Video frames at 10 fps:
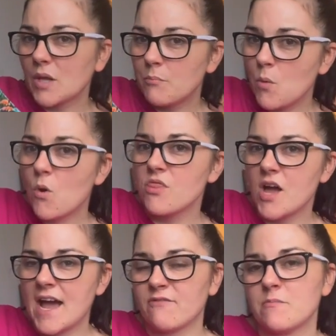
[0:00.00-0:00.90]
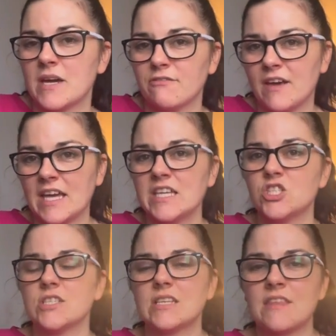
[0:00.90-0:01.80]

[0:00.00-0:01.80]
but one that I haven't made for ages.